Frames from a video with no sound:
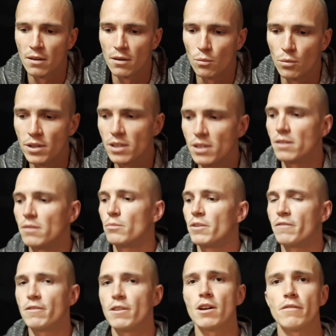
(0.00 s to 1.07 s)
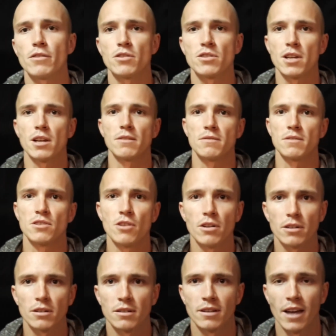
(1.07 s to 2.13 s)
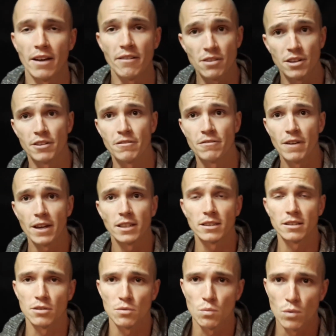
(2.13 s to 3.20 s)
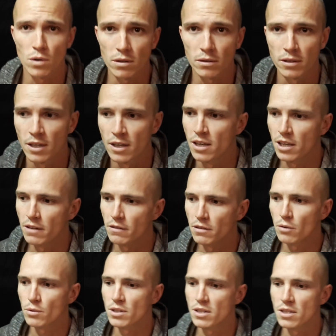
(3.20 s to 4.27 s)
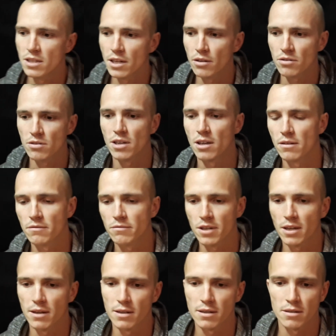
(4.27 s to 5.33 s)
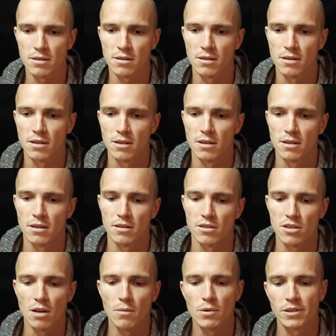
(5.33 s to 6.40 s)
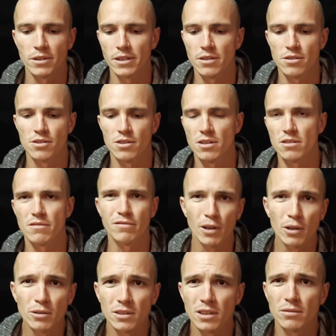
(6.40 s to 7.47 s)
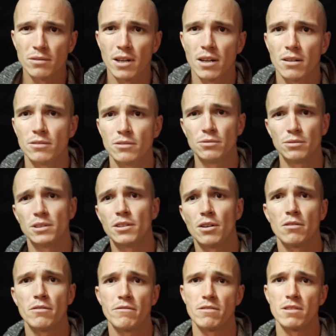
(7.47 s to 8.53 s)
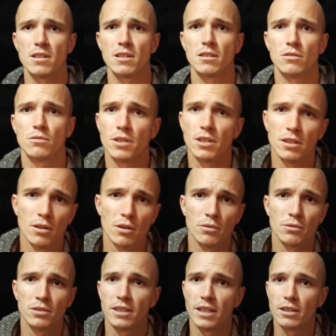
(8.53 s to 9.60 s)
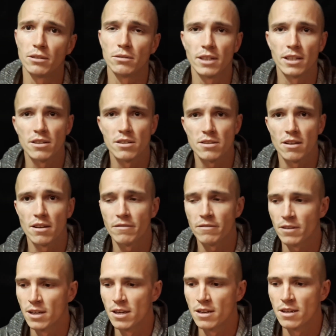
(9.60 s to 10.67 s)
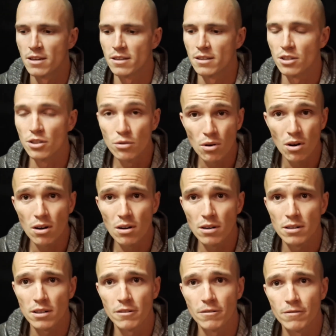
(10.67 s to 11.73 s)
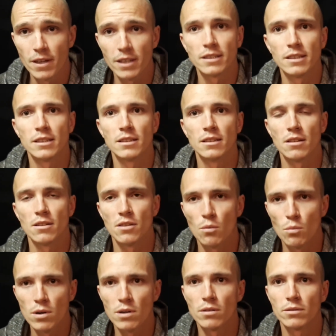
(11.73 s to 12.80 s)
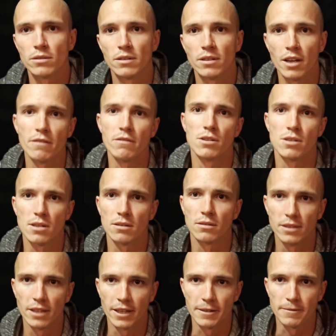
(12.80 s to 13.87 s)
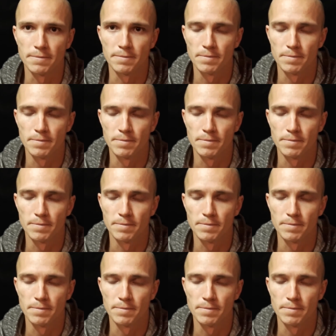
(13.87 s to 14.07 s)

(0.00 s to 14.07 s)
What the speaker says: we think of ourselves as not having an effect in this world, even though we see ourselves as someone that's just floating around, doing their own thing, doing their own day-to-day stuff, you are affecting the world every single day.